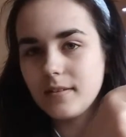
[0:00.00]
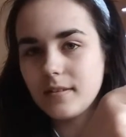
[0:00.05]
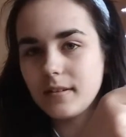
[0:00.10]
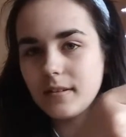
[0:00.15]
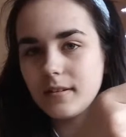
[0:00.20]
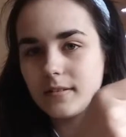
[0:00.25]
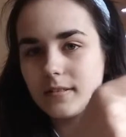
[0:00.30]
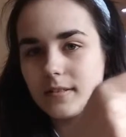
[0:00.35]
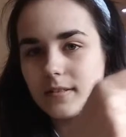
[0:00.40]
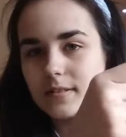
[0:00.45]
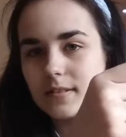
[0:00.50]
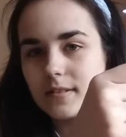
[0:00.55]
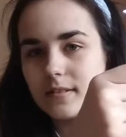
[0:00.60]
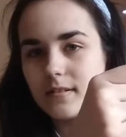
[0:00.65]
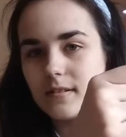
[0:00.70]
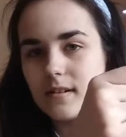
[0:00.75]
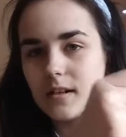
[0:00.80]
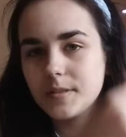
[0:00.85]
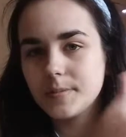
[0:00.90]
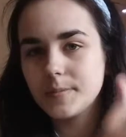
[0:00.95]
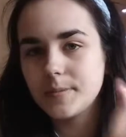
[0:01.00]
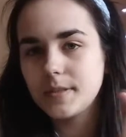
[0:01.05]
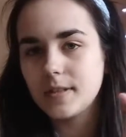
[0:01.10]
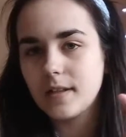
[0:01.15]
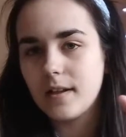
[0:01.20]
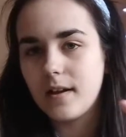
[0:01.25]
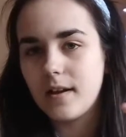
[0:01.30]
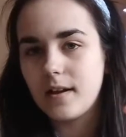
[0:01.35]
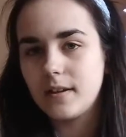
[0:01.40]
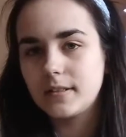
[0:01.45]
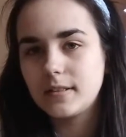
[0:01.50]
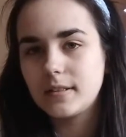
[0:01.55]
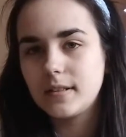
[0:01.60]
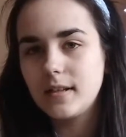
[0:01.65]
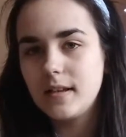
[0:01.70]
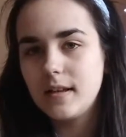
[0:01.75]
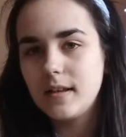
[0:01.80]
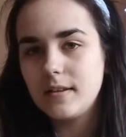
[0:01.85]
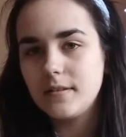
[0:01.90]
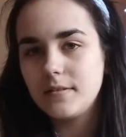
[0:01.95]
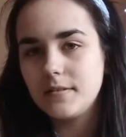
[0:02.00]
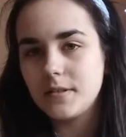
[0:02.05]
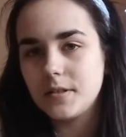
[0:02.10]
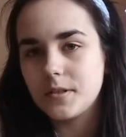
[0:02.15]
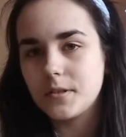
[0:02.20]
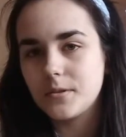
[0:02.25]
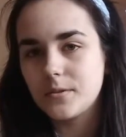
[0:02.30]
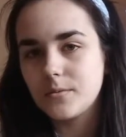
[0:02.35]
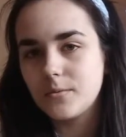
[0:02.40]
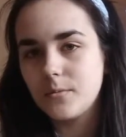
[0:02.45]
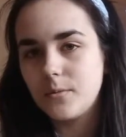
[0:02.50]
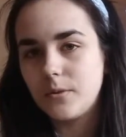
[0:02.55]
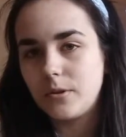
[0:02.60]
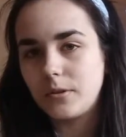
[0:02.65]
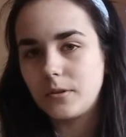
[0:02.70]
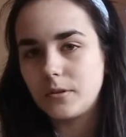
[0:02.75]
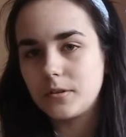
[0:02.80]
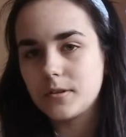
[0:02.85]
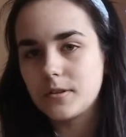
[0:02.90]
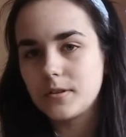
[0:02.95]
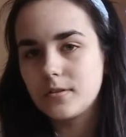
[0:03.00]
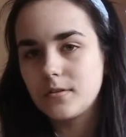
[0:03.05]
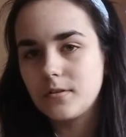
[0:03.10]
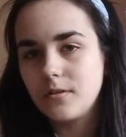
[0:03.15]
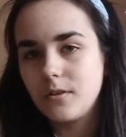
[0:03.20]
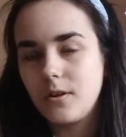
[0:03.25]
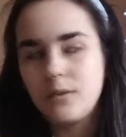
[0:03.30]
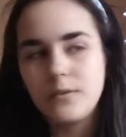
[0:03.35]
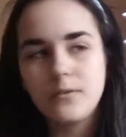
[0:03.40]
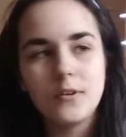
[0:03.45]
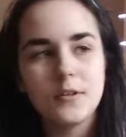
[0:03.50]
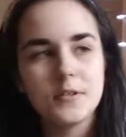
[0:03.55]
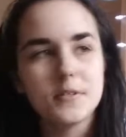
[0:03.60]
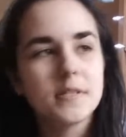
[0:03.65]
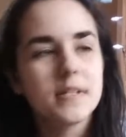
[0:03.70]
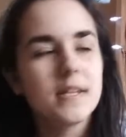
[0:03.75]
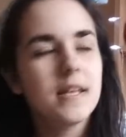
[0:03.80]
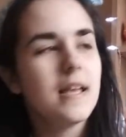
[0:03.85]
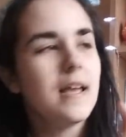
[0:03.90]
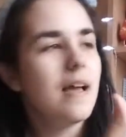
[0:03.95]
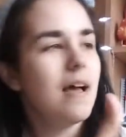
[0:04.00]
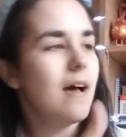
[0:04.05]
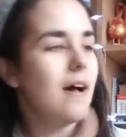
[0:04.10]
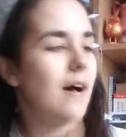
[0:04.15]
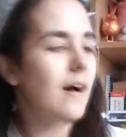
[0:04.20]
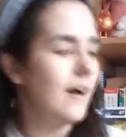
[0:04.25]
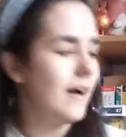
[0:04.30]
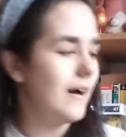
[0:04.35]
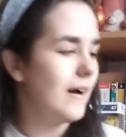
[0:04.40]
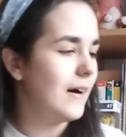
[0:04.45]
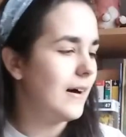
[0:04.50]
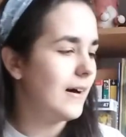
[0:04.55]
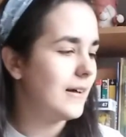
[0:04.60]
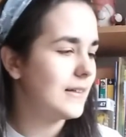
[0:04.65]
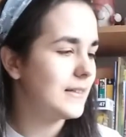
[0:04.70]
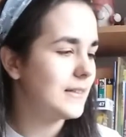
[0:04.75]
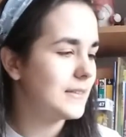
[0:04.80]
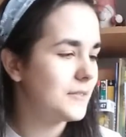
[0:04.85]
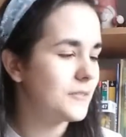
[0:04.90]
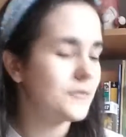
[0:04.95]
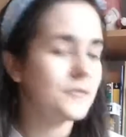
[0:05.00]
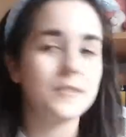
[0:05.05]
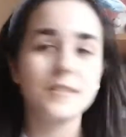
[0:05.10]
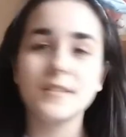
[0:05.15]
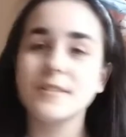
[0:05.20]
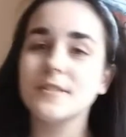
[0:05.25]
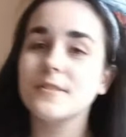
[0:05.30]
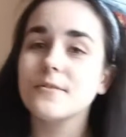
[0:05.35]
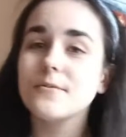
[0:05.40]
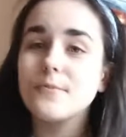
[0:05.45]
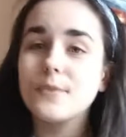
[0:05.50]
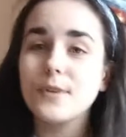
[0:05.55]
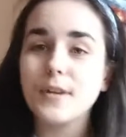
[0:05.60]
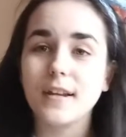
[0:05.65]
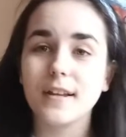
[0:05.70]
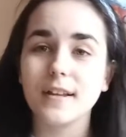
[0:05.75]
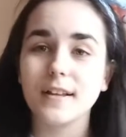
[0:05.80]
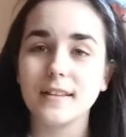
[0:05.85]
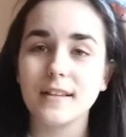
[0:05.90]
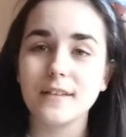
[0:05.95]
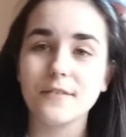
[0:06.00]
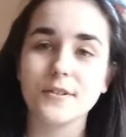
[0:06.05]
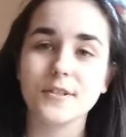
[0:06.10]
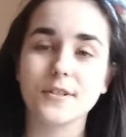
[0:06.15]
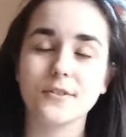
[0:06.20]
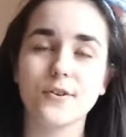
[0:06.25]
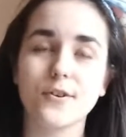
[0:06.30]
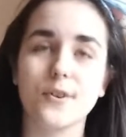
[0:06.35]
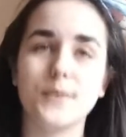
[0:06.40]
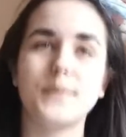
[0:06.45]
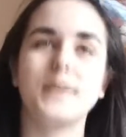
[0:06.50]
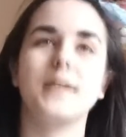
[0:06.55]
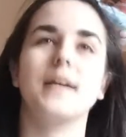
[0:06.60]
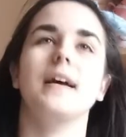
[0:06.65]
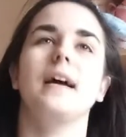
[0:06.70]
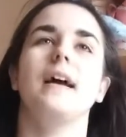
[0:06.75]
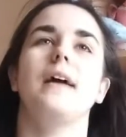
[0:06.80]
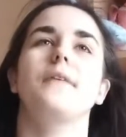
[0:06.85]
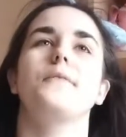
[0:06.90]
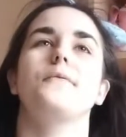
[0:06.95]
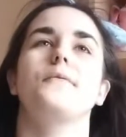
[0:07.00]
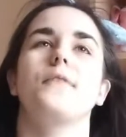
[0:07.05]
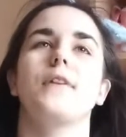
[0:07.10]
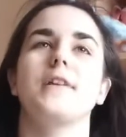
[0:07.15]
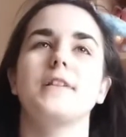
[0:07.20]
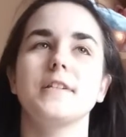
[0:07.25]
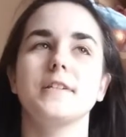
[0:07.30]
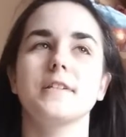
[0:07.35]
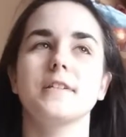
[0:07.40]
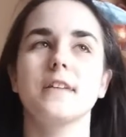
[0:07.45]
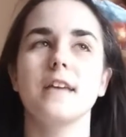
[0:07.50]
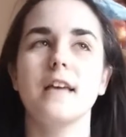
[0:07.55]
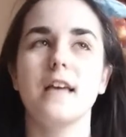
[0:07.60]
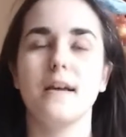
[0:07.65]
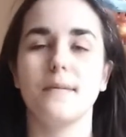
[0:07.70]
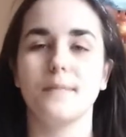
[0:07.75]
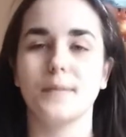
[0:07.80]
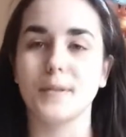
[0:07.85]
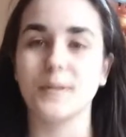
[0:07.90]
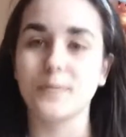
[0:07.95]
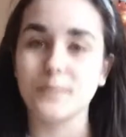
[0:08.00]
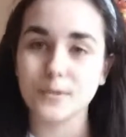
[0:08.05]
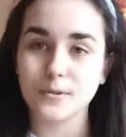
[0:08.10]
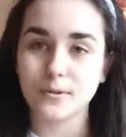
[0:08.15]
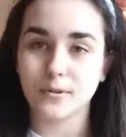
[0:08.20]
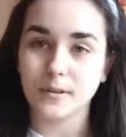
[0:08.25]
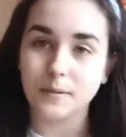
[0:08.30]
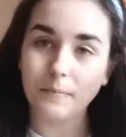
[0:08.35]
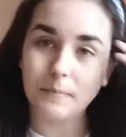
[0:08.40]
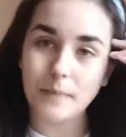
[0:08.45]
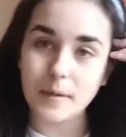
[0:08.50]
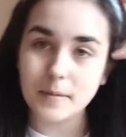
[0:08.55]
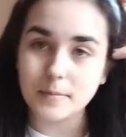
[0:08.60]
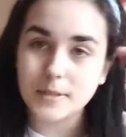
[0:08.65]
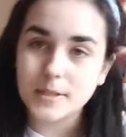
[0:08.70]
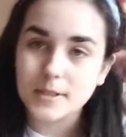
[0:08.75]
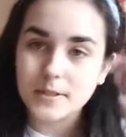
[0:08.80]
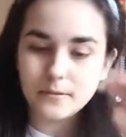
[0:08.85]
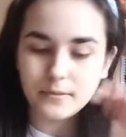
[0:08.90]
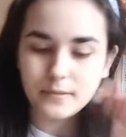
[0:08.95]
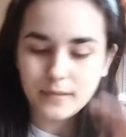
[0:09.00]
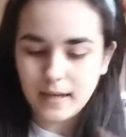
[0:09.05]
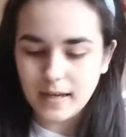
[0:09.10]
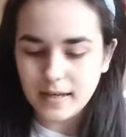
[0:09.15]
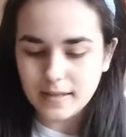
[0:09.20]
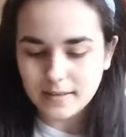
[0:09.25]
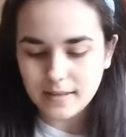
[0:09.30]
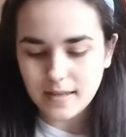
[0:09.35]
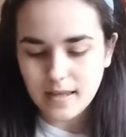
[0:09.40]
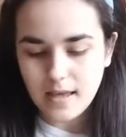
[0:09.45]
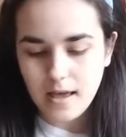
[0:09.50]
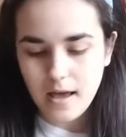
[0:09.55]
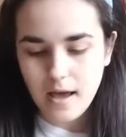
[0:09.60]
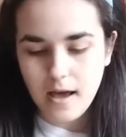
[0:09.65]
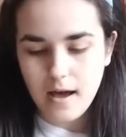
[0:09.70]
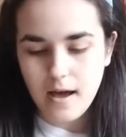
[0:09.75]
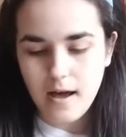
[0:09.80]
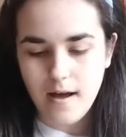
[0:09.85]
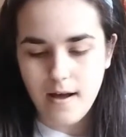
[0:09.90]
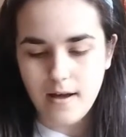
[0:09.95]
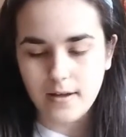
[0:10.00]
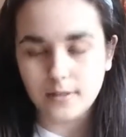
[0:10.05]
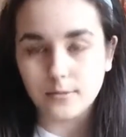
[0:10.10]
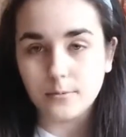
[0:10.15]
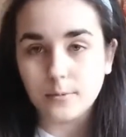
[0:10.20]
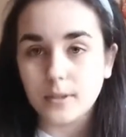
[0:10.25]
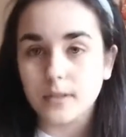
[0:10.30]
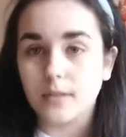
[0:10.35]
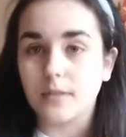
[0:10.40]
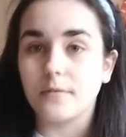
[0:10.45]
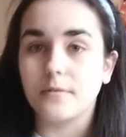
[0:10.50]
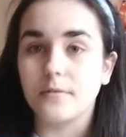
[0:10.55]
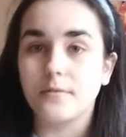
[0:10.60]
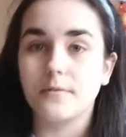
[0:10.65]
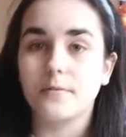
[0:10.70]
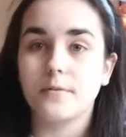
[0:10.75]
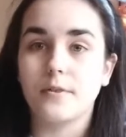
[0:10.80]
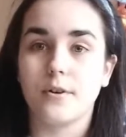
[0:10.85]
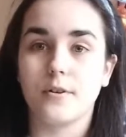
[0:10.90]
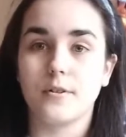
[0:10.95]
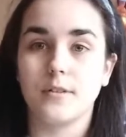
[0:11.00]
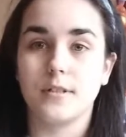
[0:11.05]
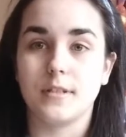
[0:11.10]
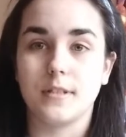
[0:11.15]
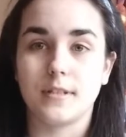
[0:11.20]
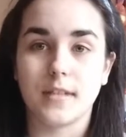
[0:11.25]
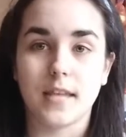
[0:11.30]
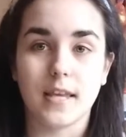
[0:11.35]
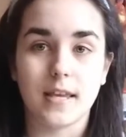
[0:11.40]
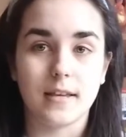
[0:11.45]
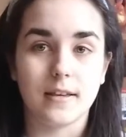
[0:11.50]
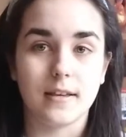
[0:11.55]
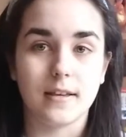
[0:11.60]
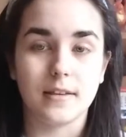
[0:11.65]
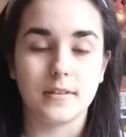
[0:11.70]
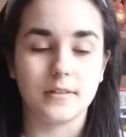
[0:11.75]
Hilda's husband, and this is Warren's girlfriend. This is a really hilarious comic. I've read it when it was only published online, and when I've heard they